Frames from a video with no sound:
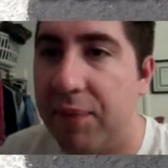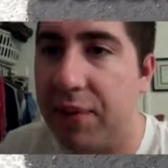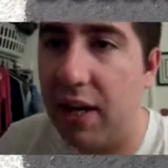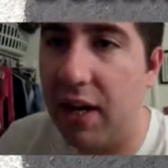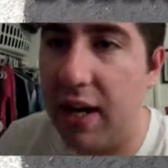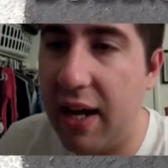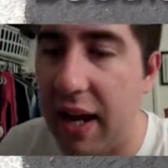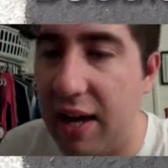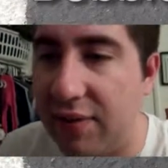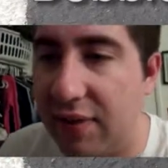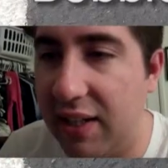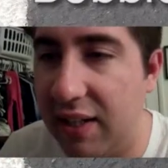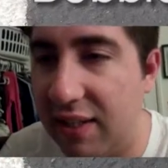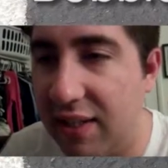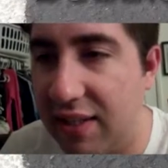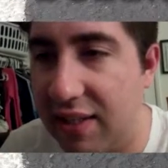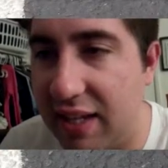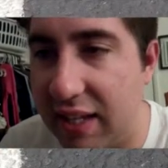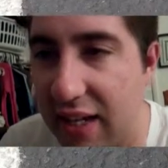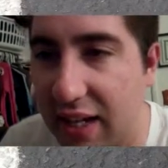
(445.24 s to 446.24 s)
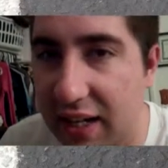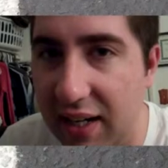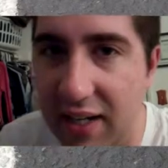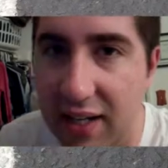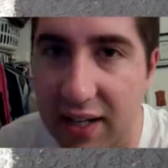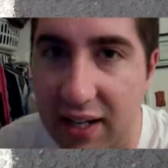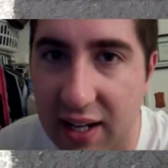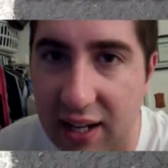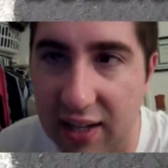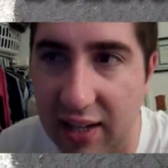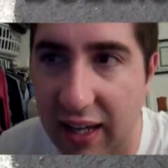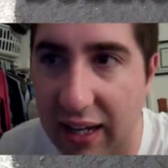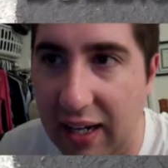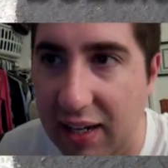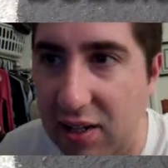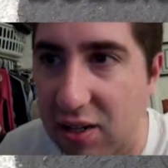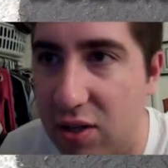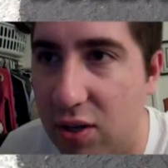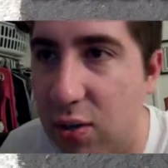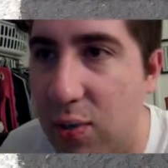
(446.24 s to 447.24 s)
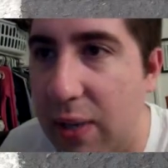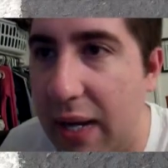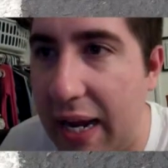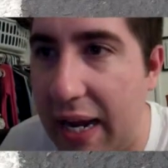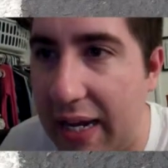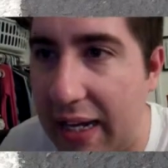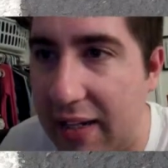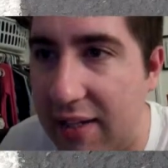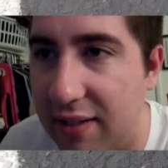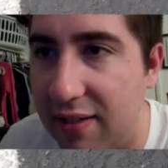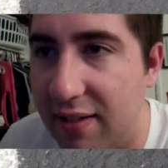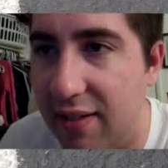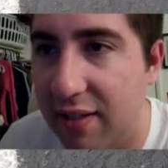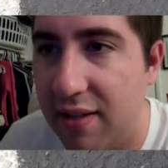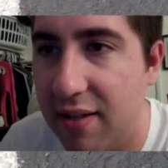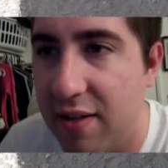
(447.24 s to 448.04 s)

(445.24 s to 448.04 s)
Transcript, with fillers: Uh, I have to get this thing edited in like two days.